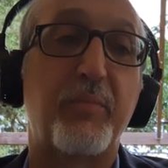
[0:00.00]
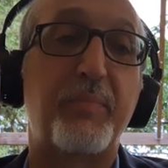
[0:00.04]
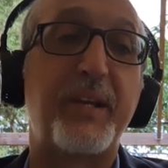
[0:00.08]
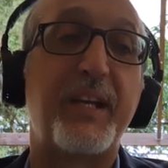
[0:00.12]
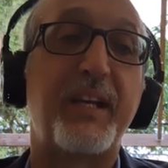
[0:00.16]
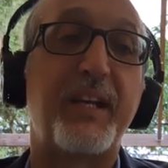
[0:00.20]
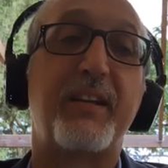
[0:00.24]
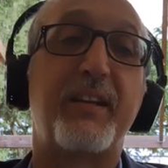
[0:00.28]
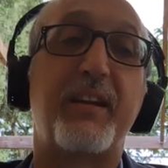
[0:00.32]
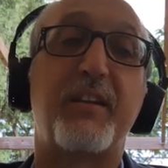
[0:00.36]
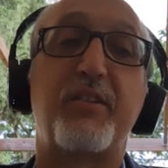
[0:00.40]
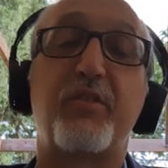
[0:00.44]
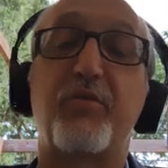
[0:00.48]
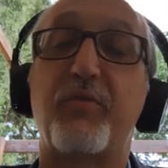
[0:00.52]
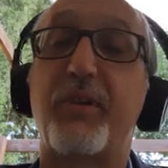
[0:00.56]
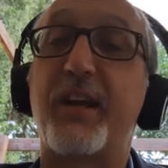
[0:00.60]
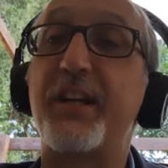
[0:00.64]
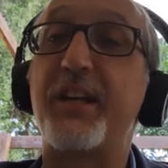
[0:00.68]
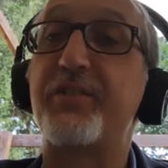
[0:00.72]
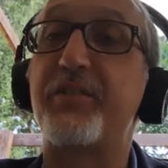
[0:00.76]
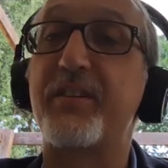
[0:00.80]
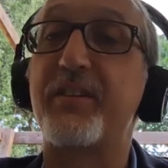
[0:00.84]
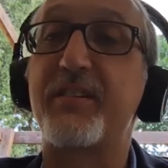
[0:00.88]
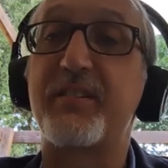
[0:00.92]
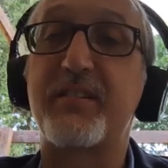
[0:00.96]
the European
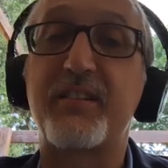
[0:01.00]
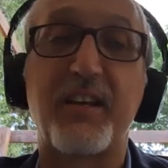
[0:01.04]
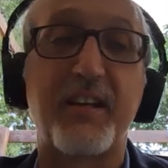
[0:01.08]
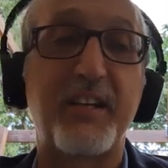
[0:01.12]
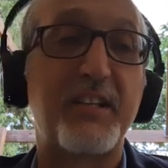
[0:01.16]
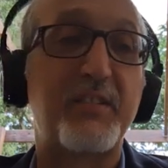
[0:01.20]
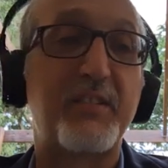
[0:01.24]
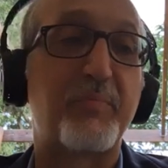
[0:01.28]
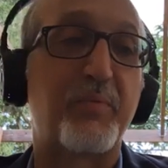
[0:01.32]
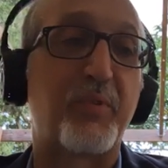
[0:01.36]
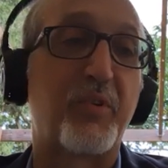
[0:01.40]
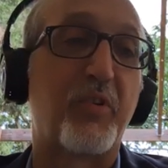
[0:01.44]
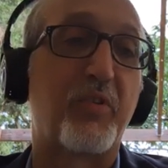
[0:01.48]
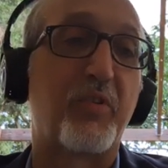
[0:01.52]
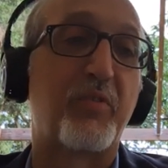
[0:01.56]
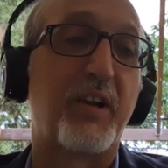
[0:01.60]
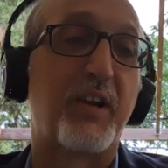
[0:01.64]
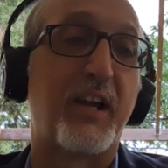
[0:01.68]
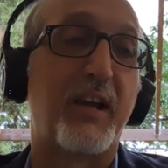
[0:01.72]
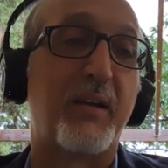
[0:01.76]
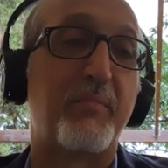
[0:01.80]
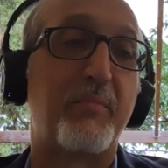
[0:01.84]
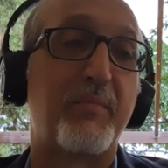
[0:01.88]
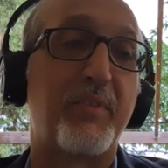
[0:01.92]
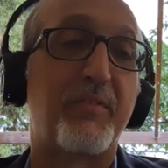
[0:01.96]
and Eurasian Studies
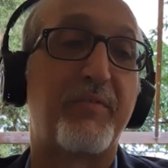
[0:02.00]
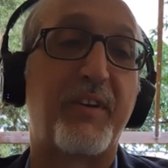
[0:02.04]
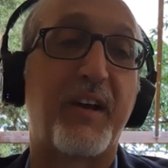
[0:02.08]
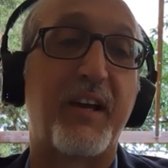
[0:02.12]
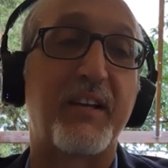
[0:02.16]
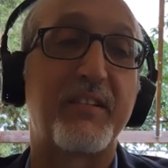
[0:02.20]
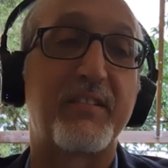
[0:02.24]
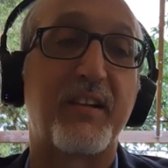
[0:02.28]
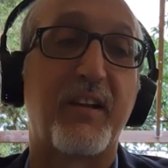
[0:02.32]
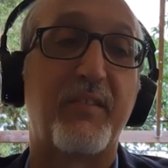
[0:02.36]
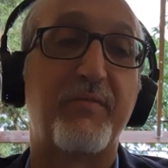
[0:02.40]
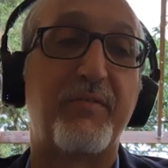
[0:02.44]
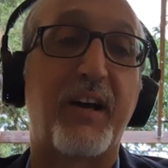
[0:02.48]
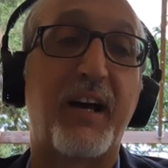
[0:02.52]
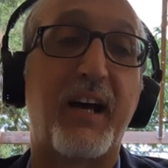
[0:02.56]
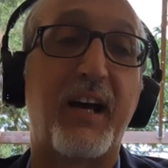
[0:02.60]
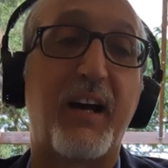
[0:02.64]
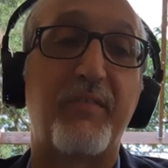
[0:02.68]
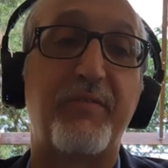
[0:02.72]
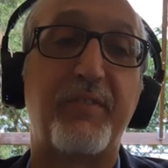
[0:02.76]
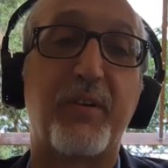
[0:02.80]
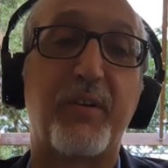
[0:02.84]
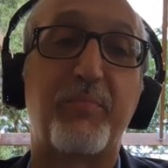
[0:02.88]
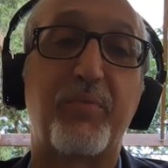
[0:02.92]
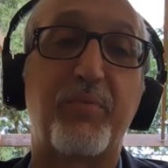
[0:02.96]
Program, the
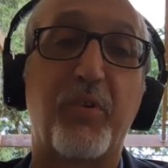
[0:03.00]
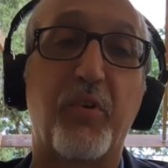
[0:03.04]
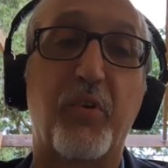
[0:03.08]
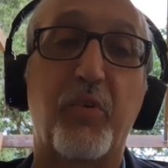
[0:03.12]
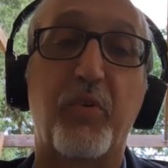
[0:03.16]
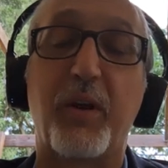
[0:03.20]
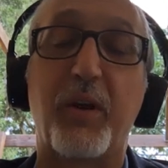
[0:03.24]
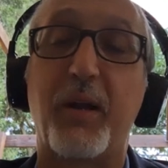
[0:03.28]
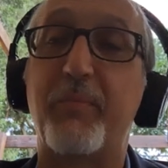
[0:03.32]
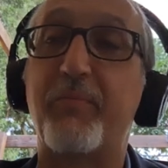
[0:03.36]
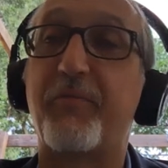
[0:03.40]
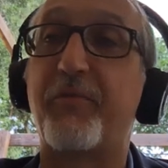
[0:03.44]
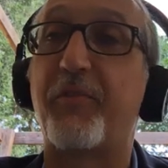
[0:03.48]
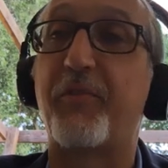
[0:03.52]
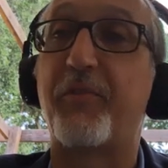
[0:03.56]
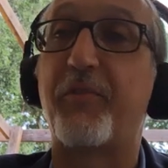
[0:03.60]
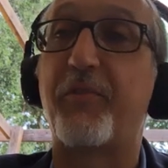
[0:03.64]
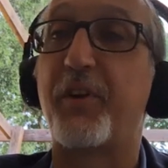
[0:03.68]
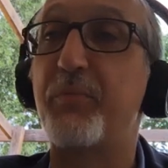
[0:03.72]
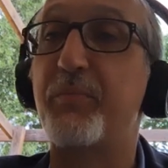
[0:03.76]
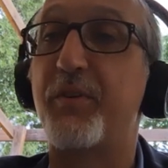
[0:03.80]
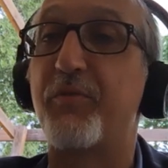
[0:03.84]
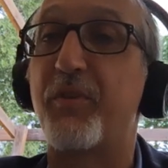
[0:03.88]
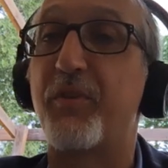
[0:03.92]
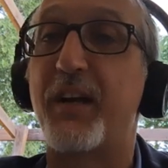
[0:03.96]
Václav Havel Program
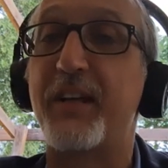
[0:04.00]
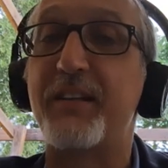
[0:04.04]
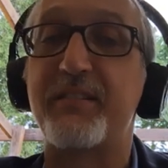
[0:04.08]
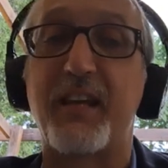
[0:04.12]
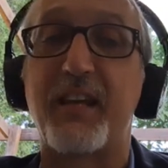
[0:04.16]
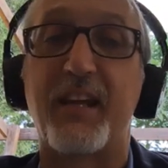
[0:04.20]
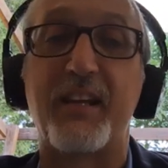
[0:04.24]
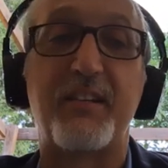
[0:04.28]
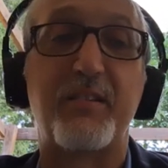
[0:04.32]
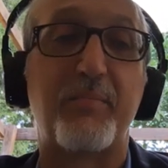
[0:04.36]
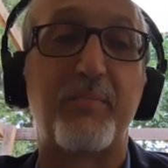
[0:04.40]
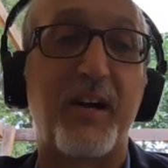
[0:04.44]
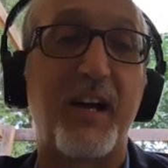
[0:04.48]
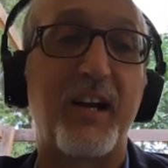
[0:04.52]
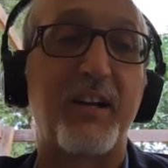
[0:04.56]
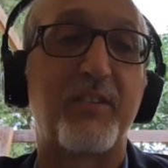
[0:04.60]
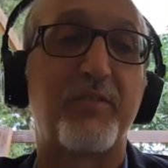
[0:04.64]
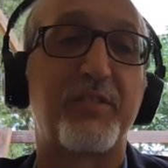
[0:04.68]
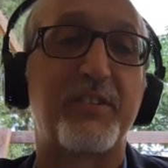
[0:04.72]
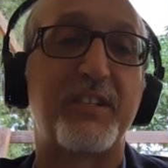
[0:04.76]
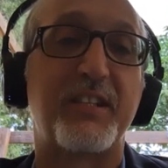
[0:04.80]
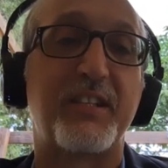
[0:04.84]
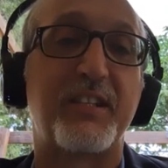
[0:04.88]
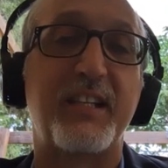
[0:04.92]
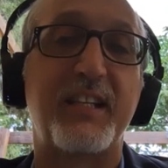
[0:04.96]
for Human Rights and
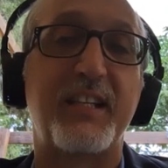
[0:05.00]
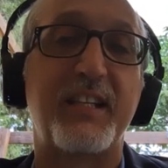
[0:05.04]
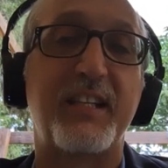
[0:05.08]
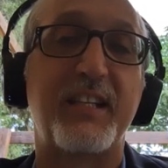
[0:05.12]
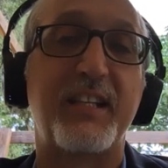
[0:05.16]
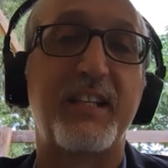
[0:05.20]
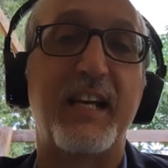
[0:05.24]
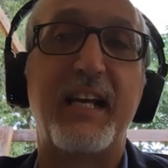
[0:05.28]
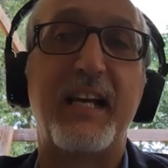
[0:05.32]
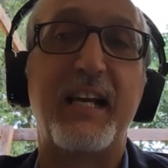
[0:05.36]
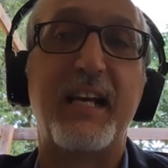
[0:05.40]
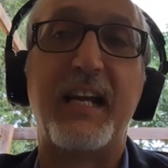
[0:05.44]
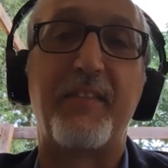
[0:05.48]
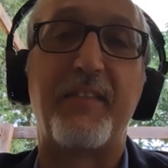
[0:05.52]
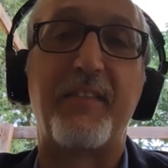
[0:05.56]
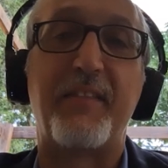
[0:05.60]
Democracy,